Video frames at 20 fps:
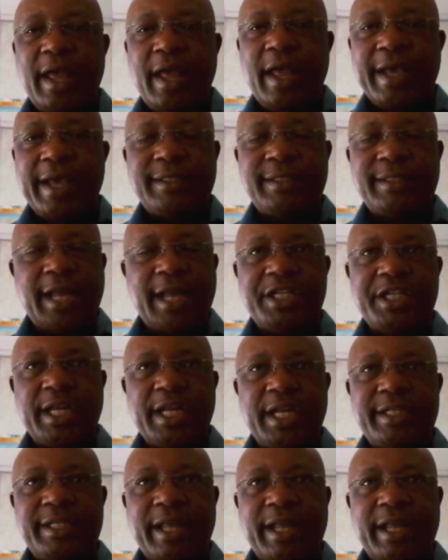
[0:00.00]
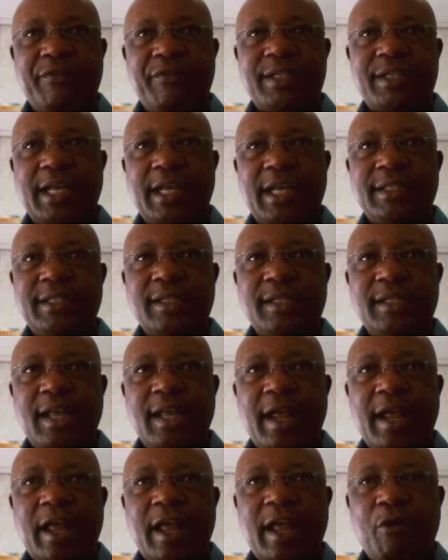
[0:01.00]
extension services.
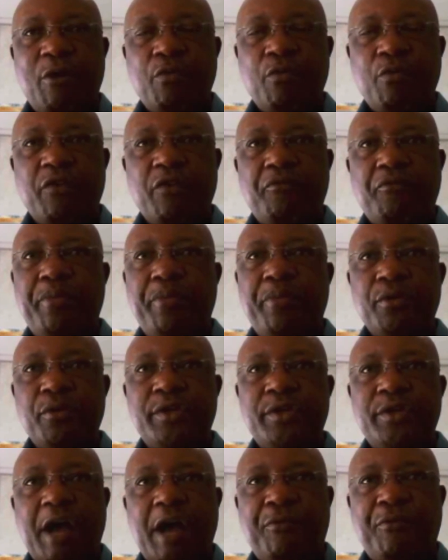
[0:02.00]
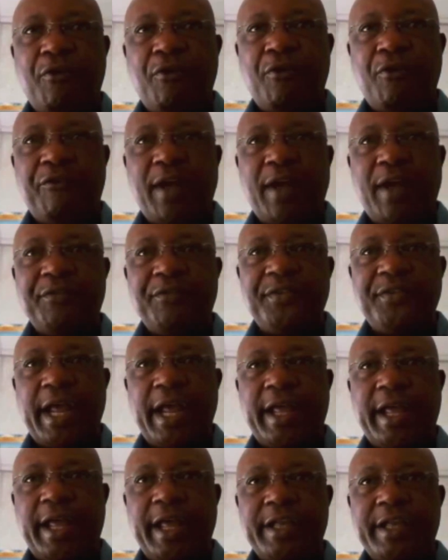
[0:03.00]
We've built up 4 or 5
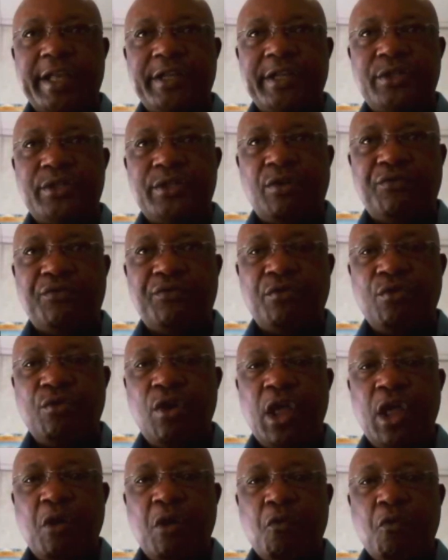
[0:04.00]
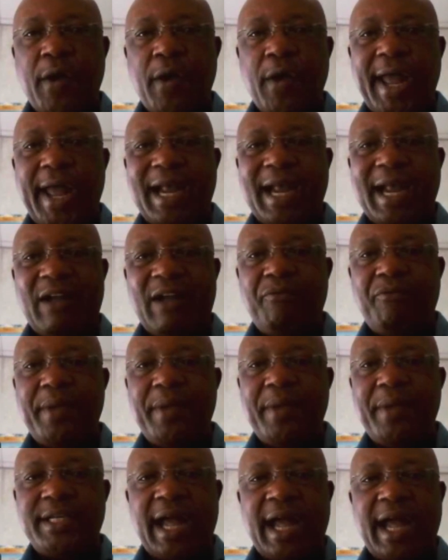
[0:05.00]
decades of where
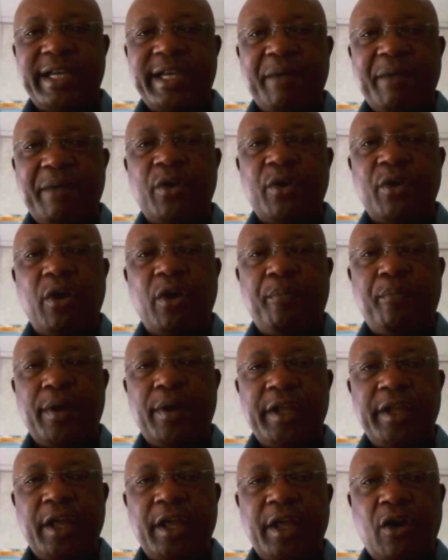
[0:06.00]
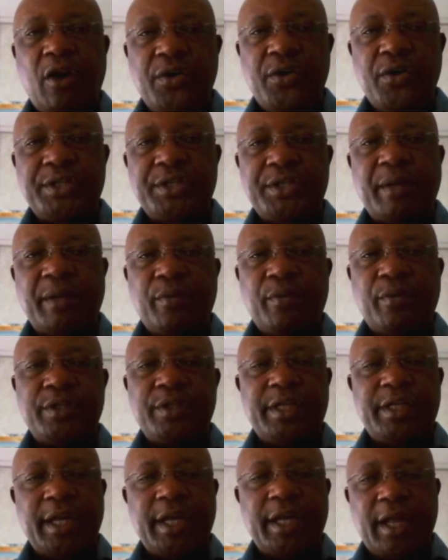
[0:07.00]
government had the monopoly on
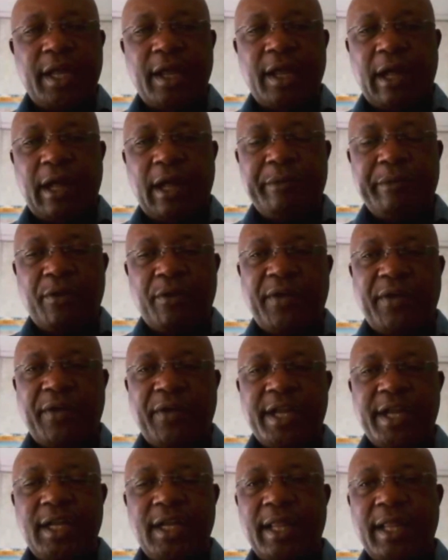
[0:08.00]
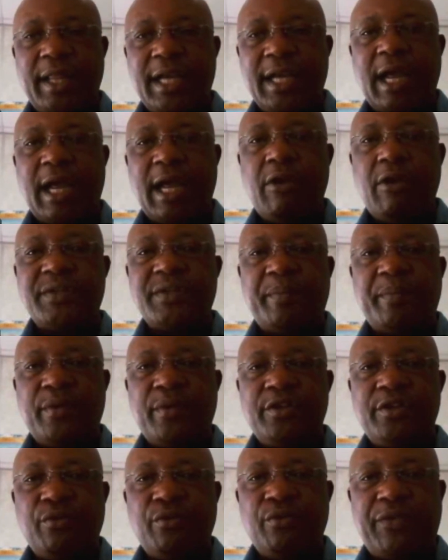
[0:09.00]
supporting and providing that kind of
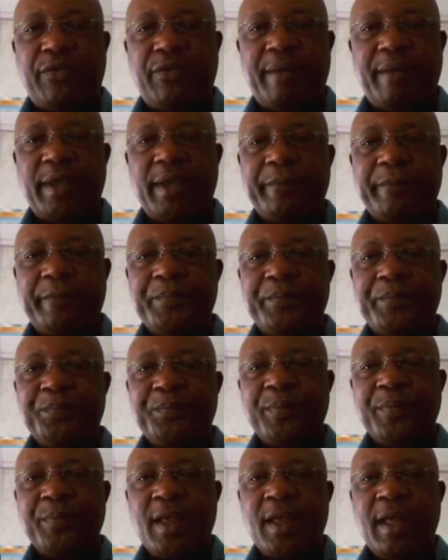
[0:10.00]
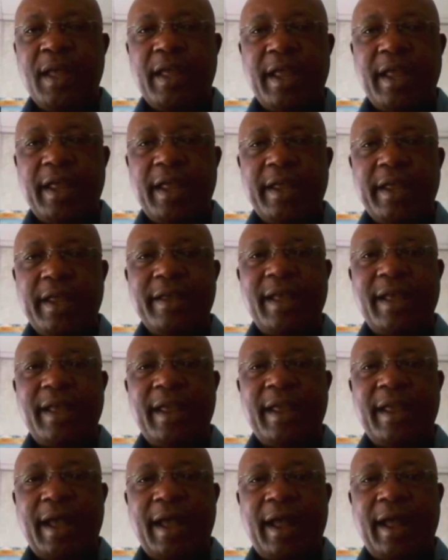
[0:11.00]
support to farming,
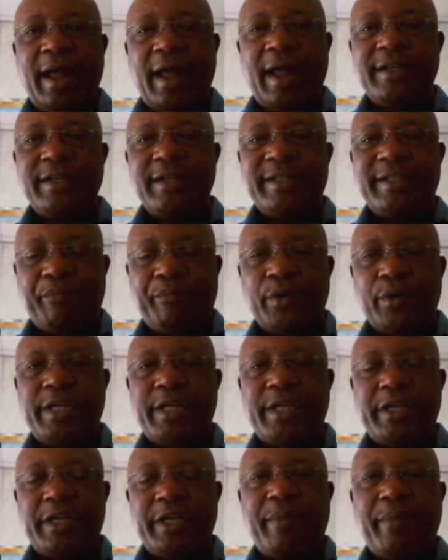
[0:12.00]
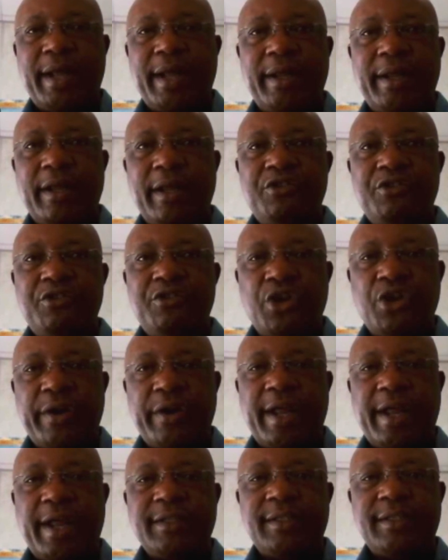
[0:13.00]
and supported by
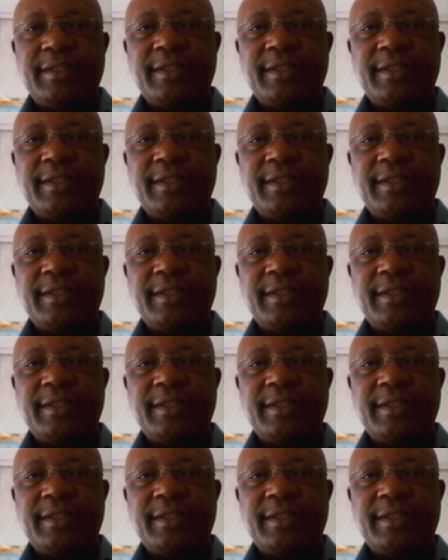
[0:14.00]
donors.